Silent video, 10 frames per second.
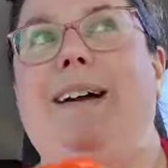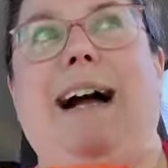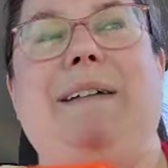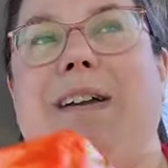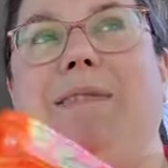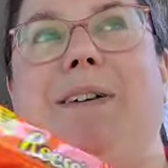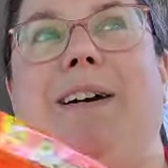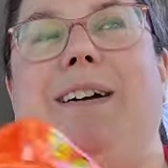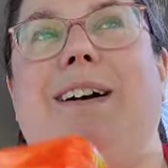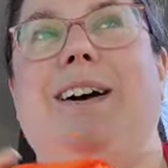I've
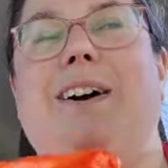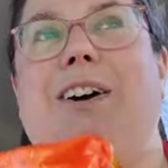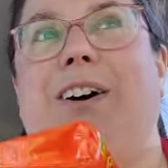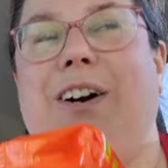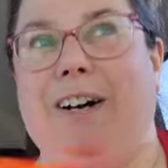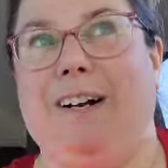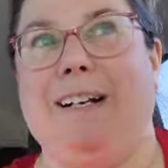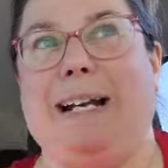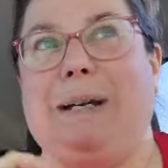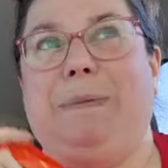never
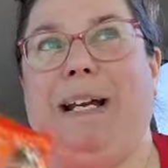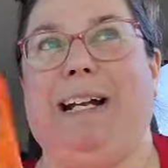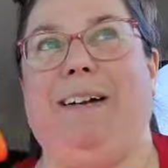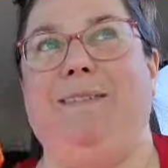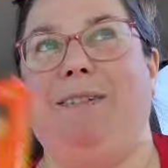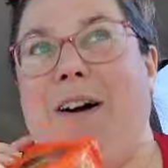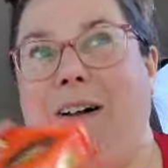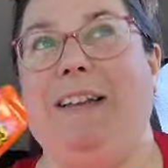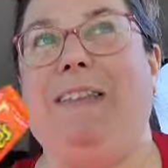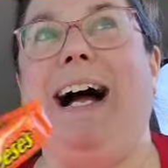heard anybody
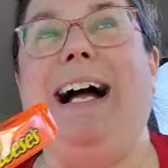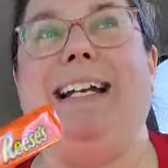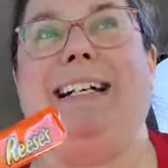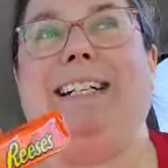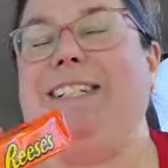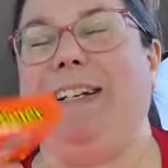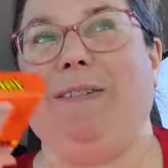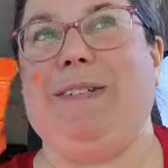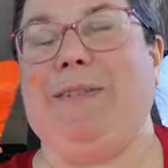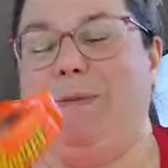call it that, and it just
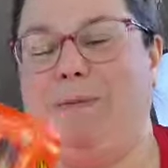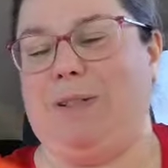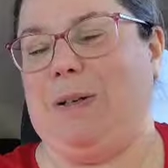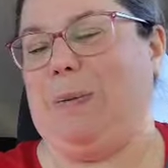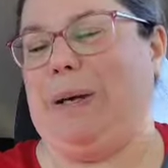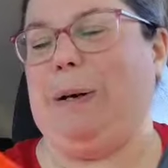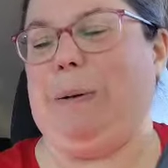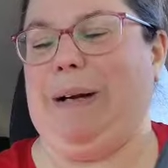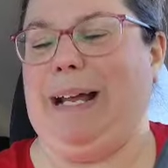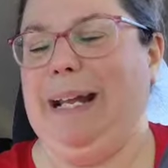sounds so so weird.
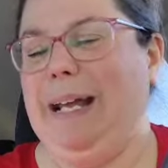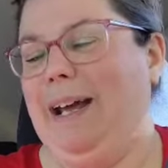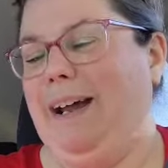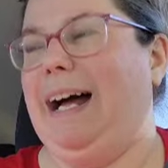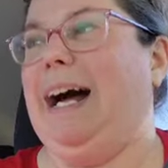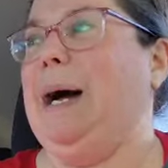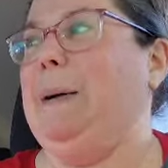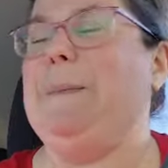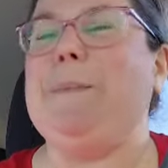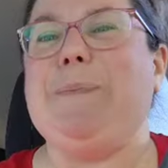But um,